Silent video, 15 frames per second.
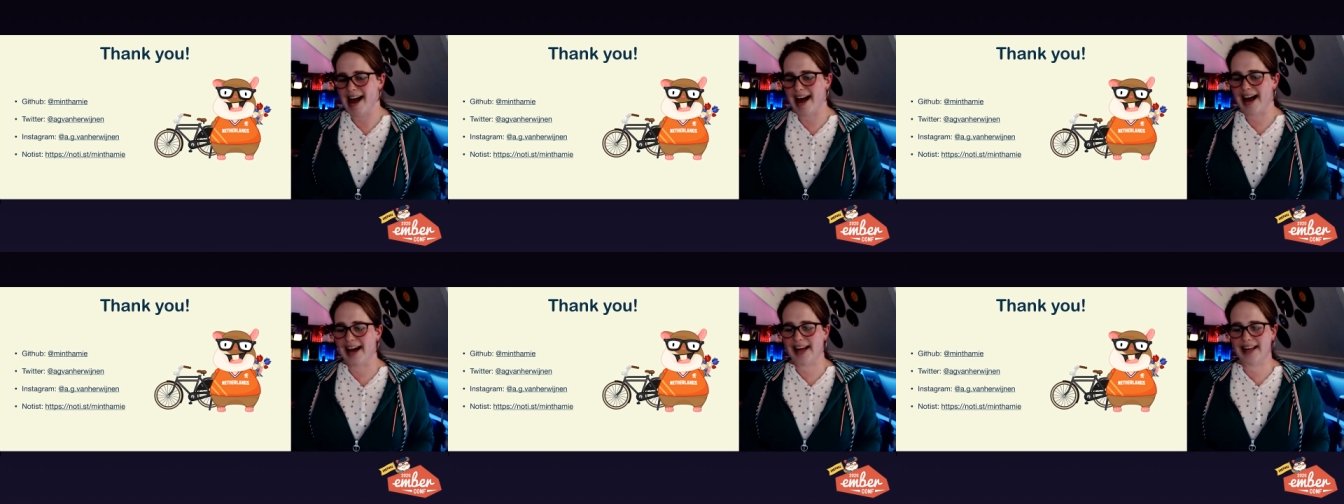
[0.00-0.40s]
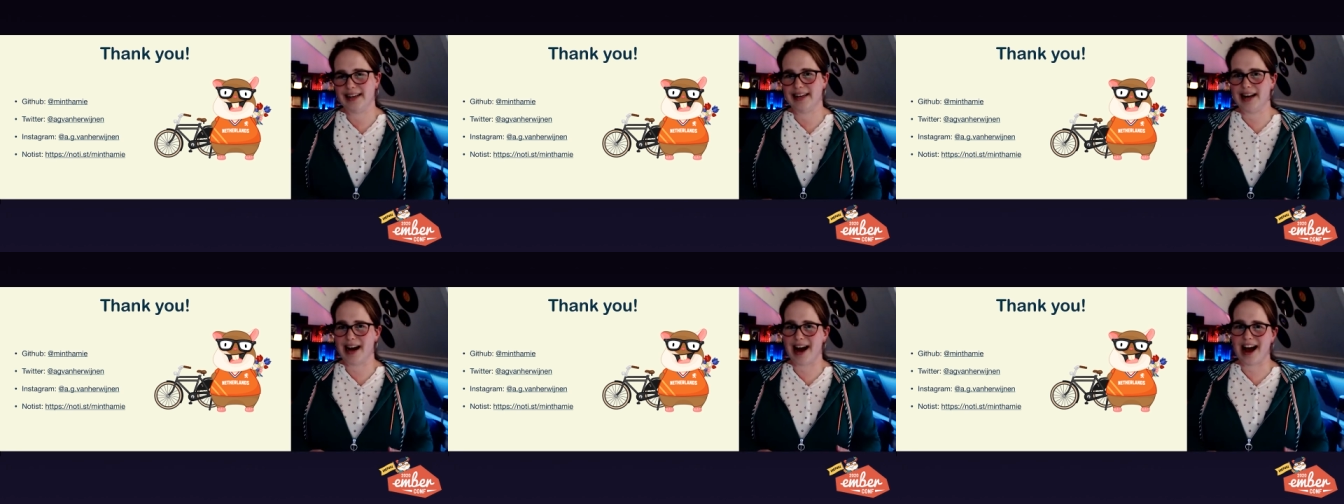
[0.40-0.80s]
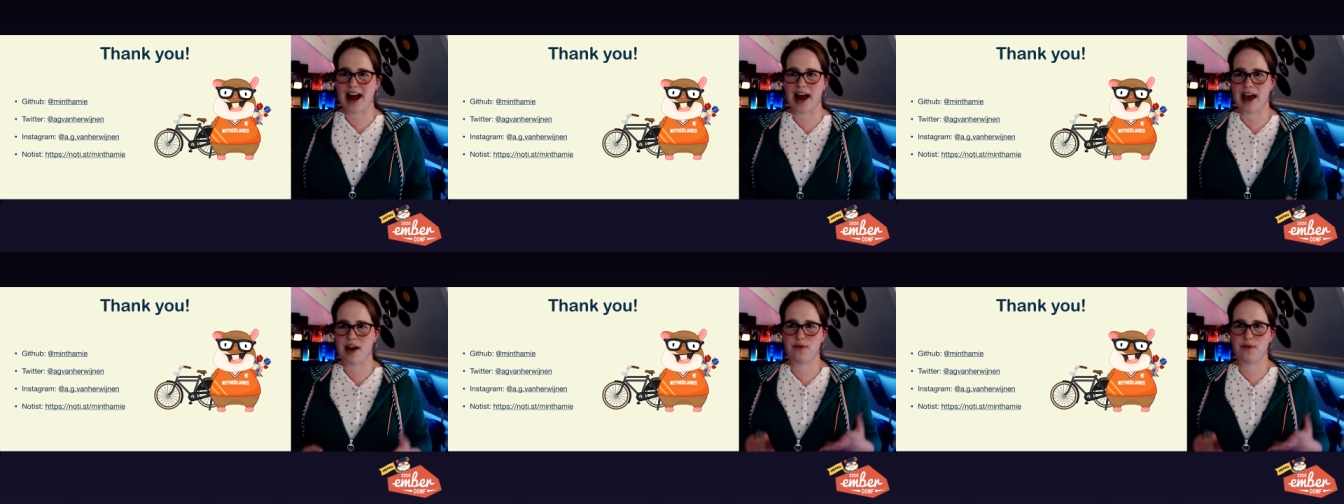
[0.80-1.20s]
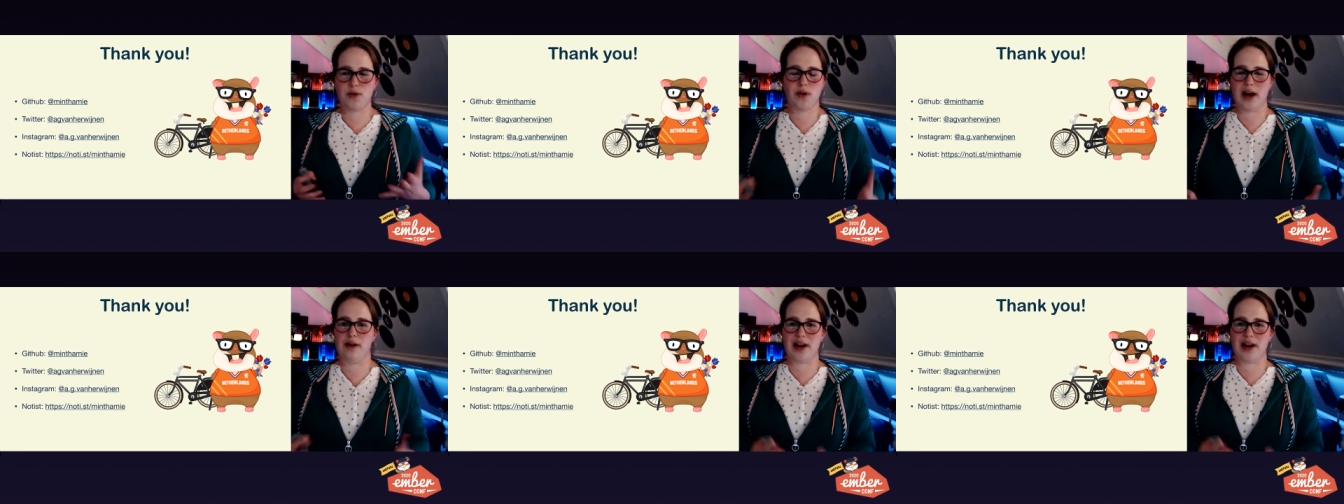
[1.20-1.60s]
And if you
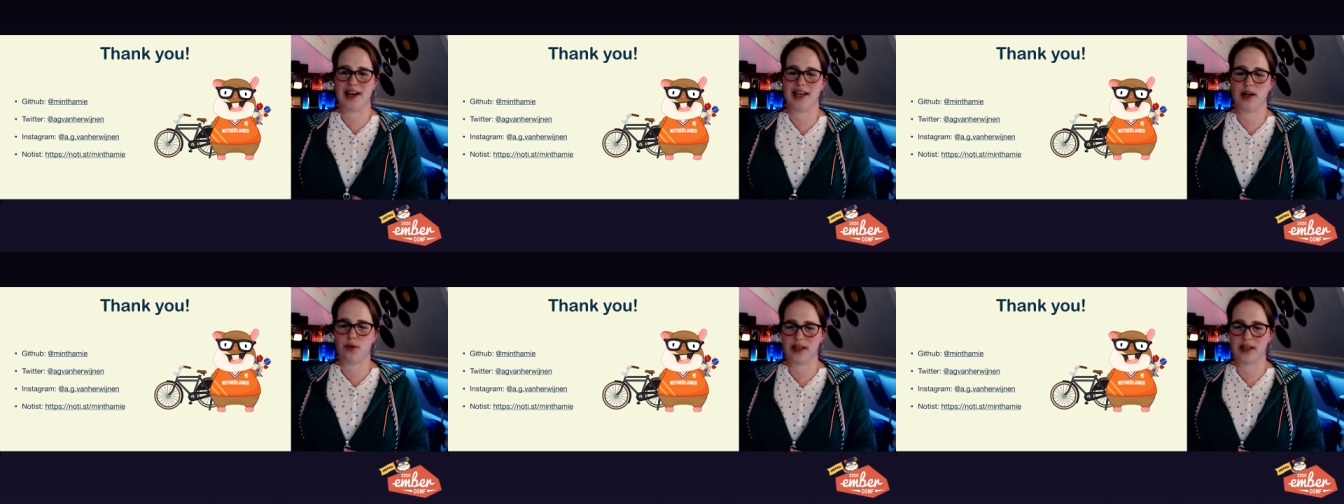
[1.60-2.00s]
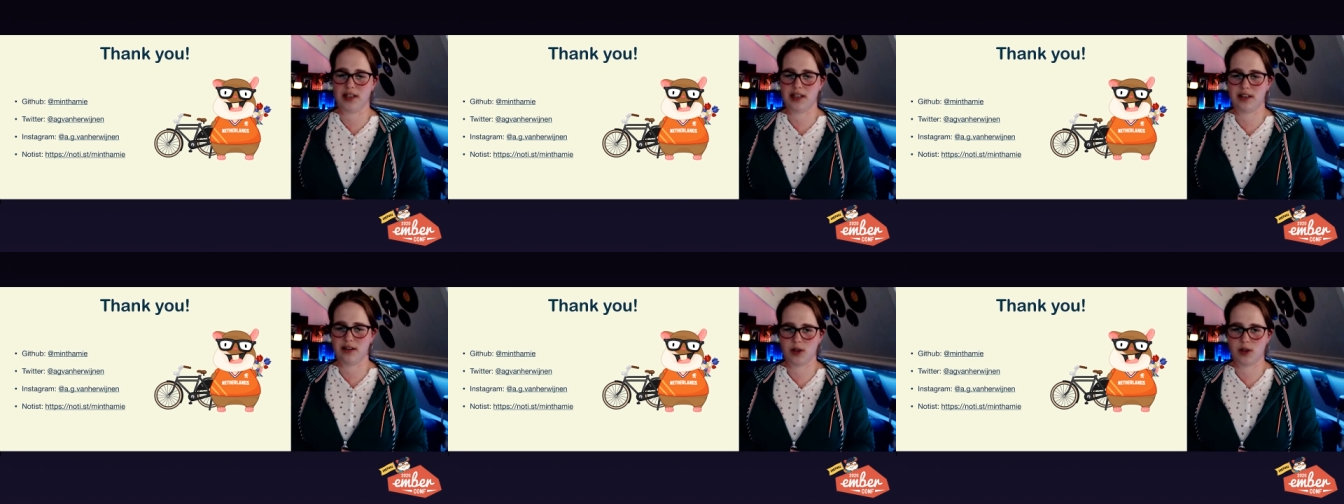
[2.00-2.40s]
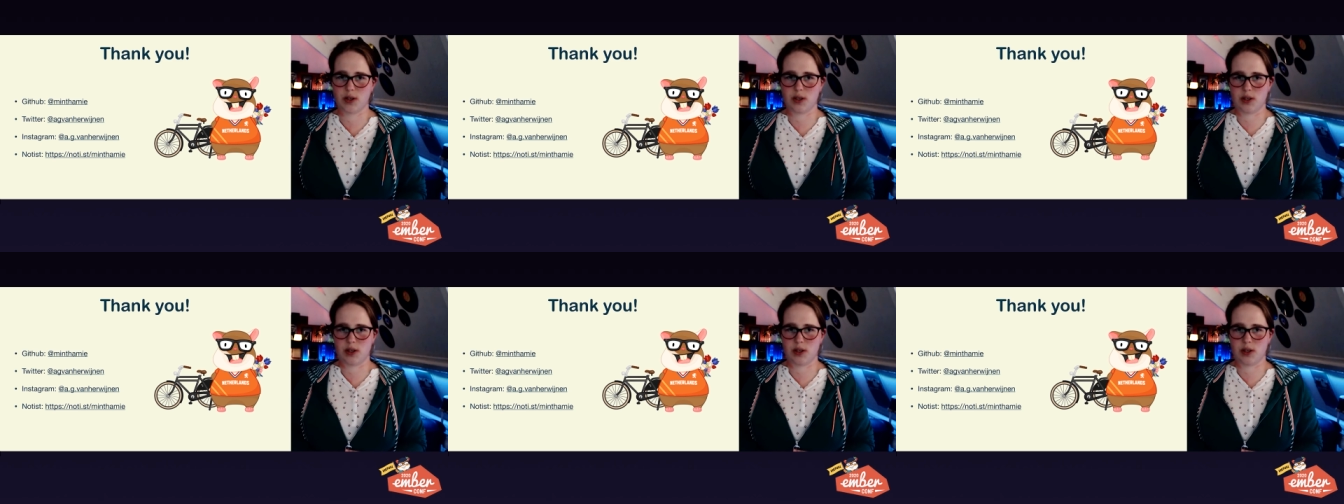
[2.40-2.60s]
have any questions,